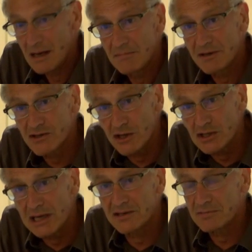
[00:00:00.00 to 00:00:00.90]
But
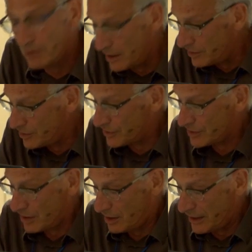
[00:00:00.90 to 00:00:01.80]
social anthropologists
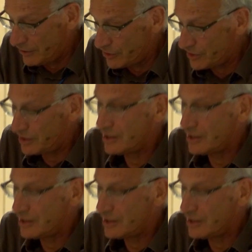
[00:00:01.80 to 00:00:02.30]
are interested